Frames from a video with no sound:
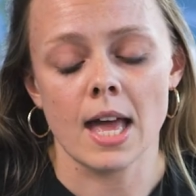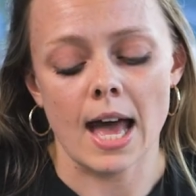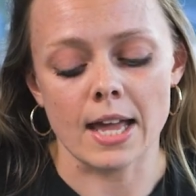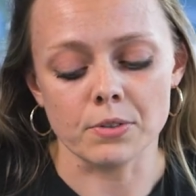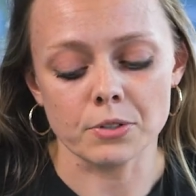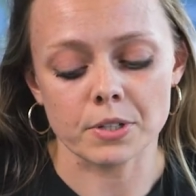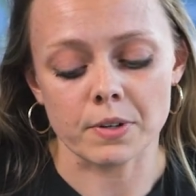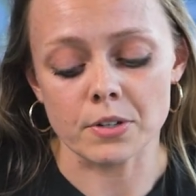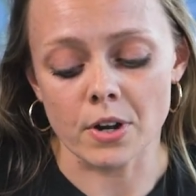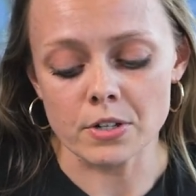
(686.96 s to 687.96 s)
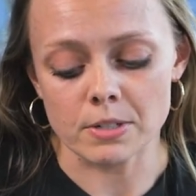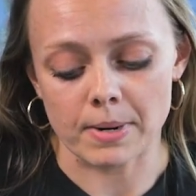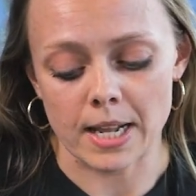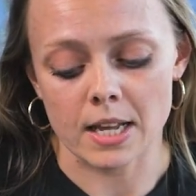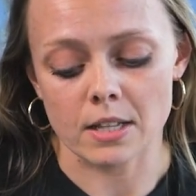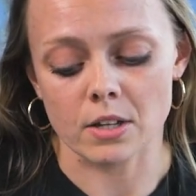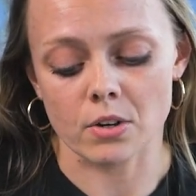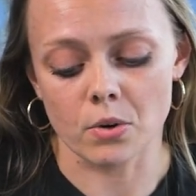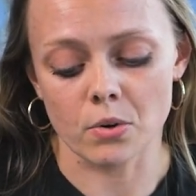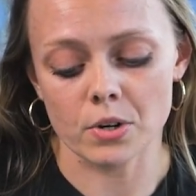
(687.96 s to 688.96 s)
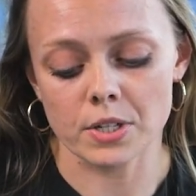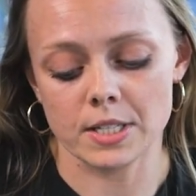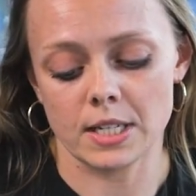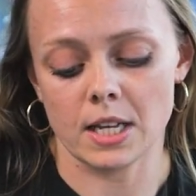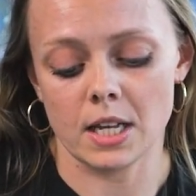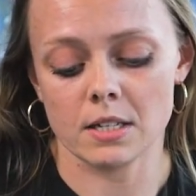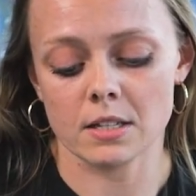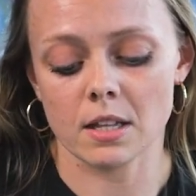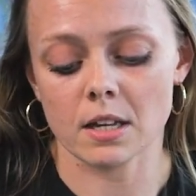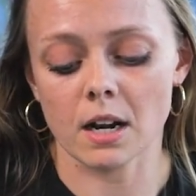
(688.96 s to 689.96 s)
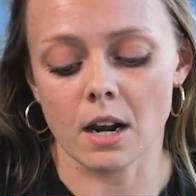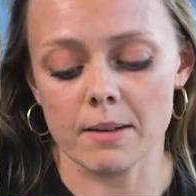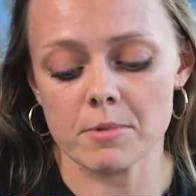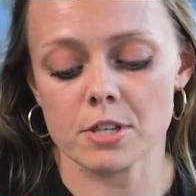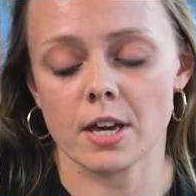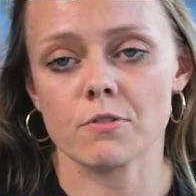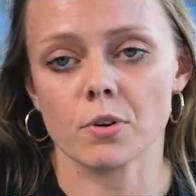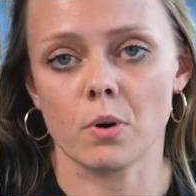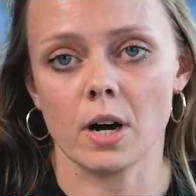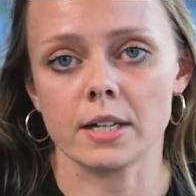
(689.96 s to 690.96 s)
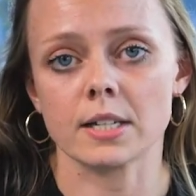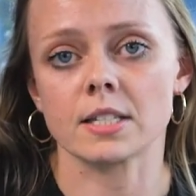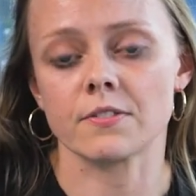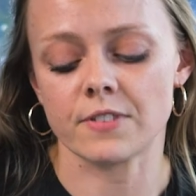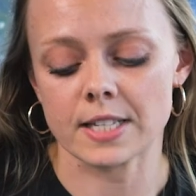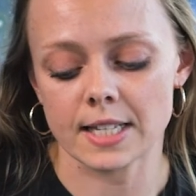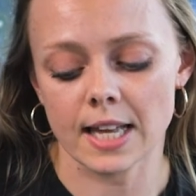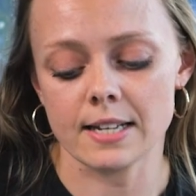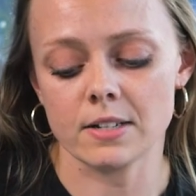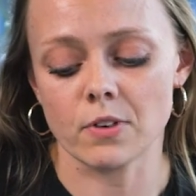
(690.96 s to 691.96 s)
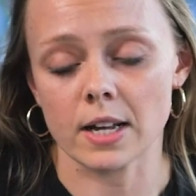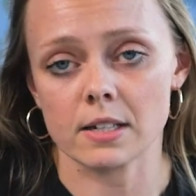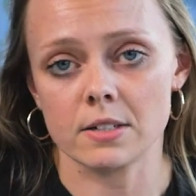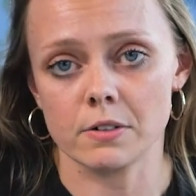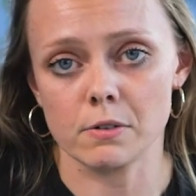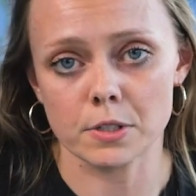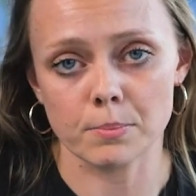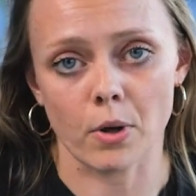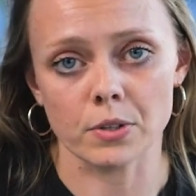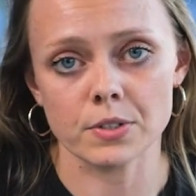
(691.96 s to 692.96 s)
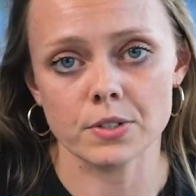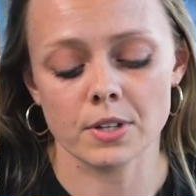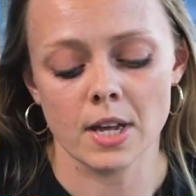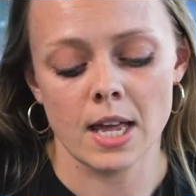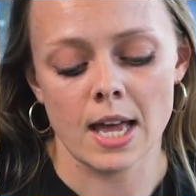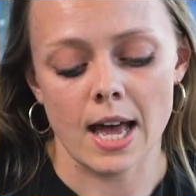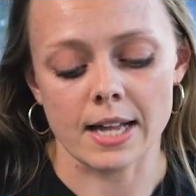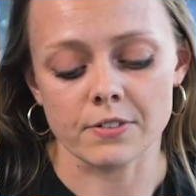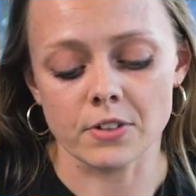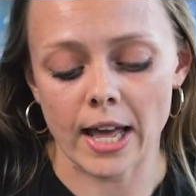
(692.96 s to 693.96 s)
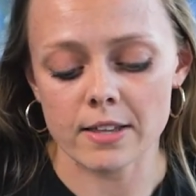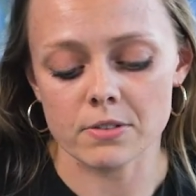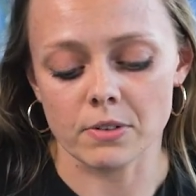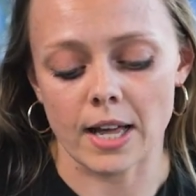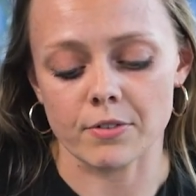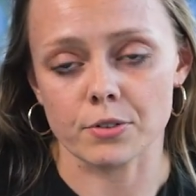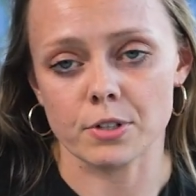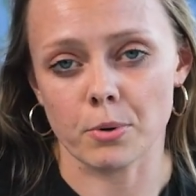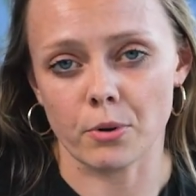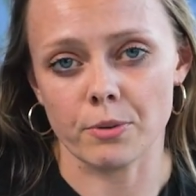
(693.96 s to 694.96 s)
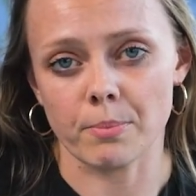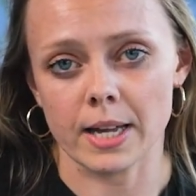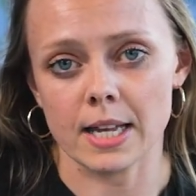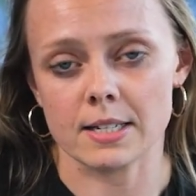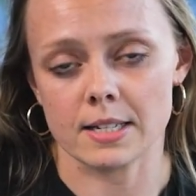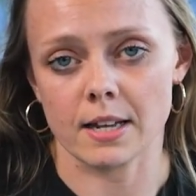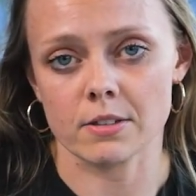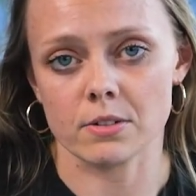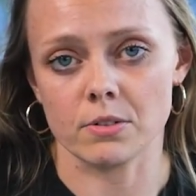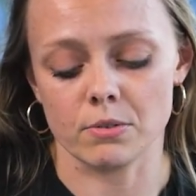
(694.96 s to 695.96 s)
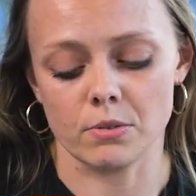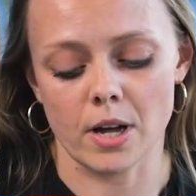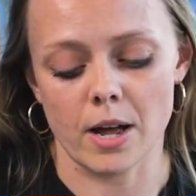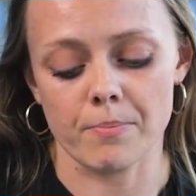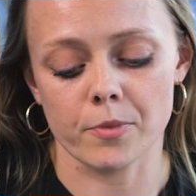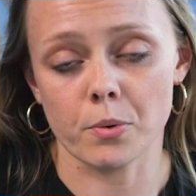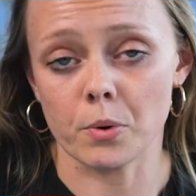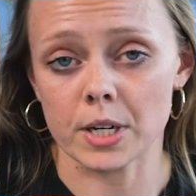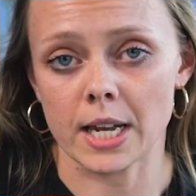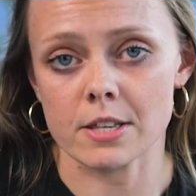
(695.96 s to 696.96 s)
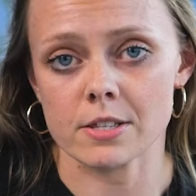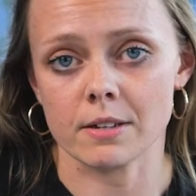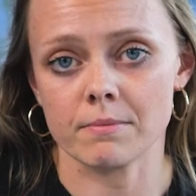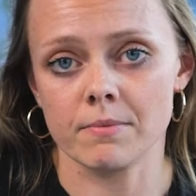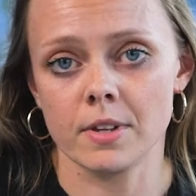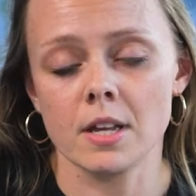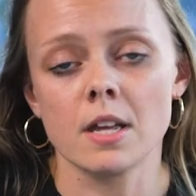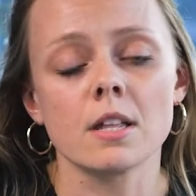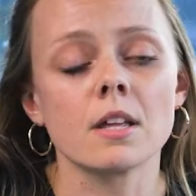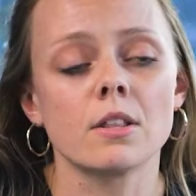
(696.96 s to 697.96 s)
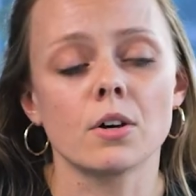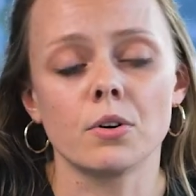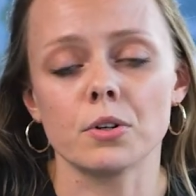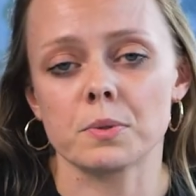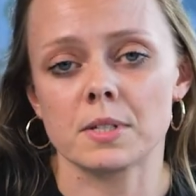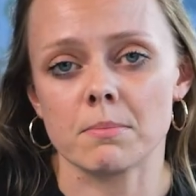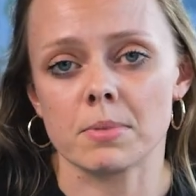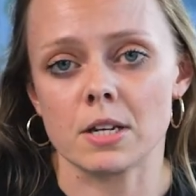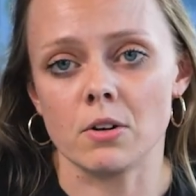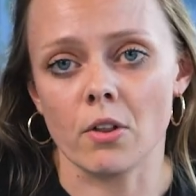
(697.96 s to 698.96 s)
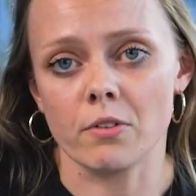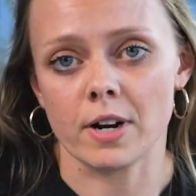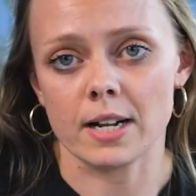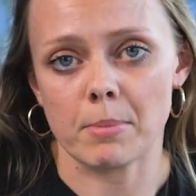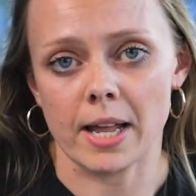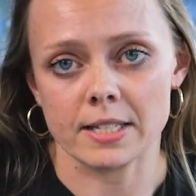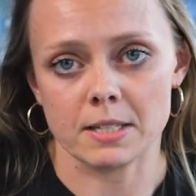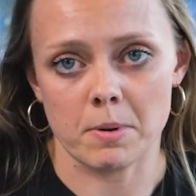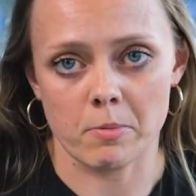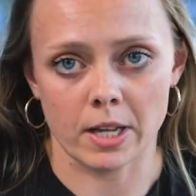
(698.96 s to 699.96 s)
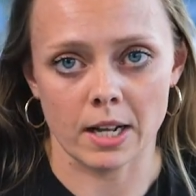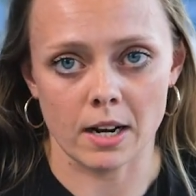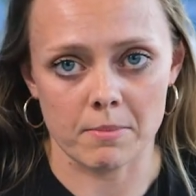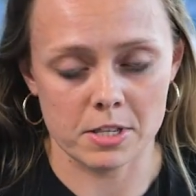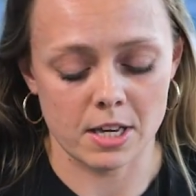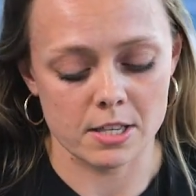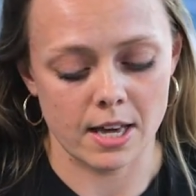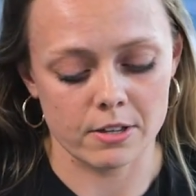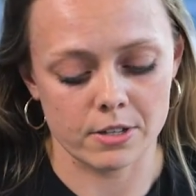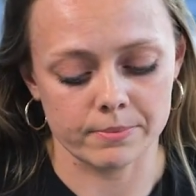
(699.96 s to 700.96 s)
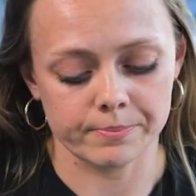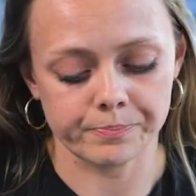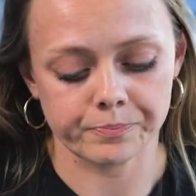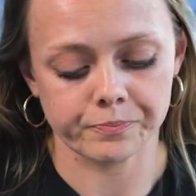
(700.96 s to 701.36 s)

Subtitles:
And also, notably, the court considered that climate change required a sophisticated regulatory response at a national level supported by international coordination. The courts were simply not the right place to be bringing climate change action.